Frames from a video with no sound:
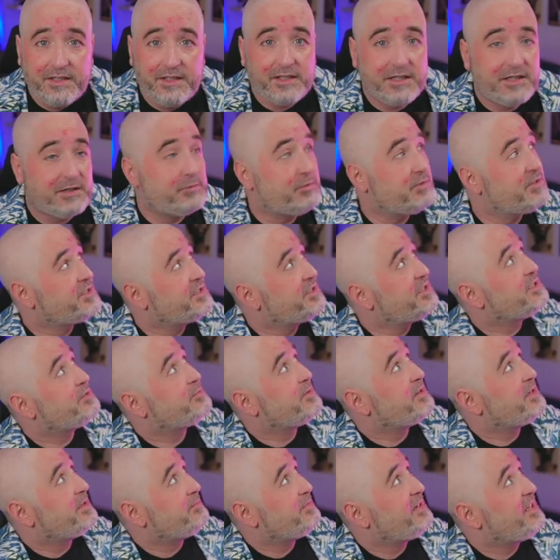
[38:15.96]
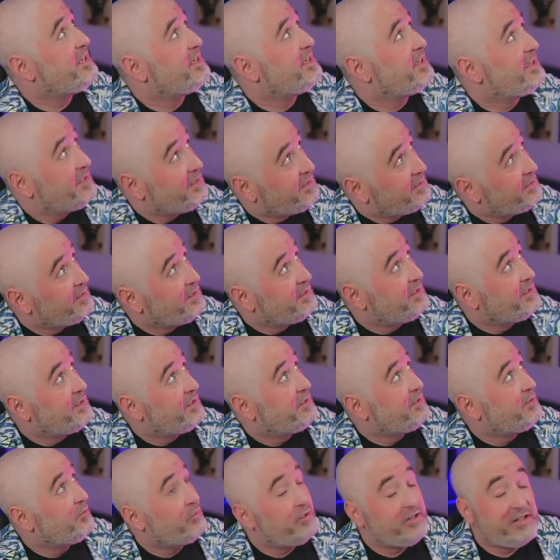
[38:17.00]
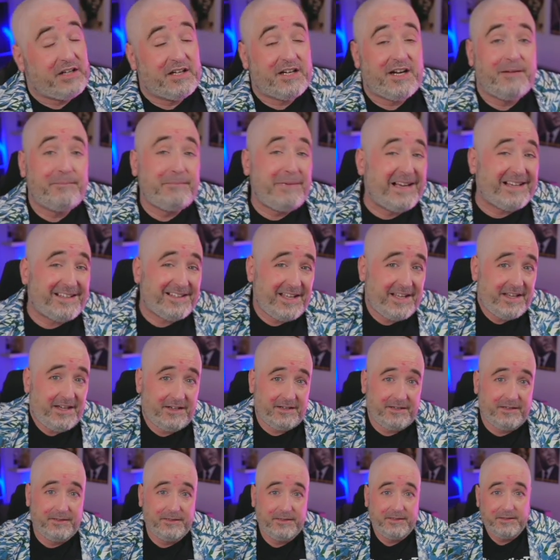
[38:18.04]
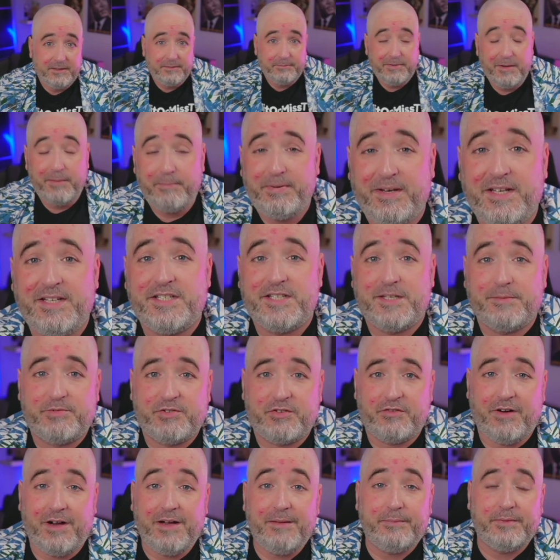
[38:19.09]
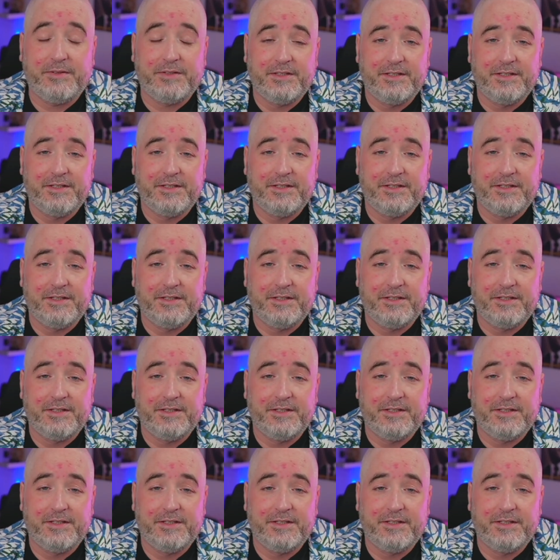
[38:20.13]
you could watch this one up there. Or you could come back later. But please subscribe.